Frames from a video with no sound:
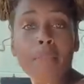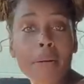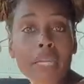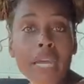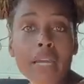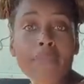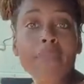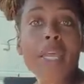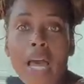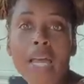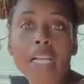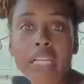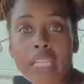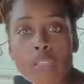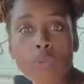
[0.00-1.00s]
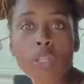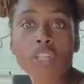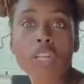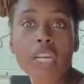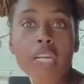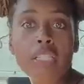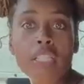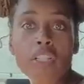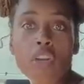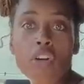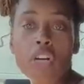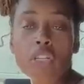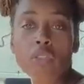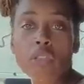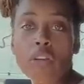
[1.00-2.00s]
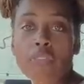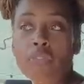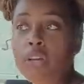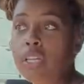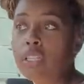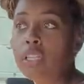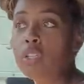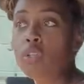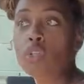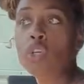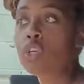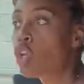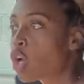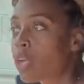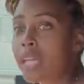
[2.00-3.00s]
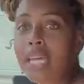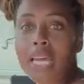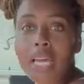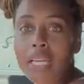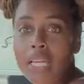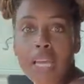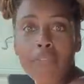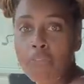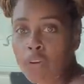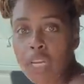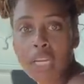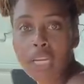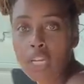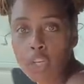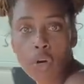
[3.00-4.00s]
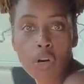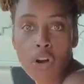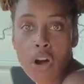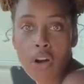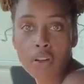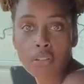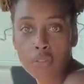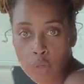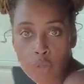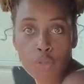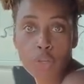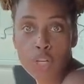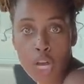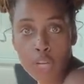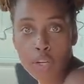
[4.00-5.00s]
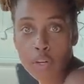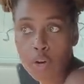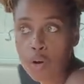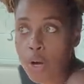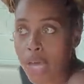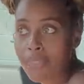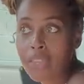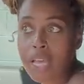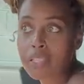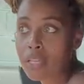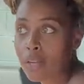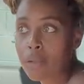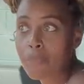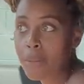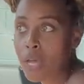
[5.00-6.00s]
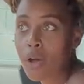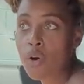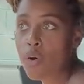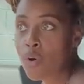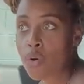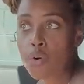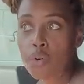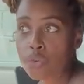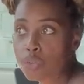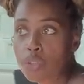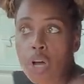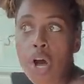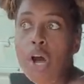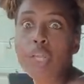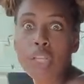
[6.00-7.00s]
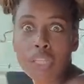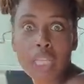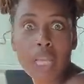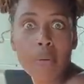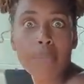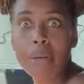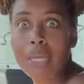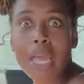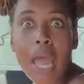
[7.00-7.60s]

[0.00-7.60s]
but yeah at least when you're lending your car to your friend you know they can't get freaky in your car because you're gonna know and that's gonna be a whole other thing. But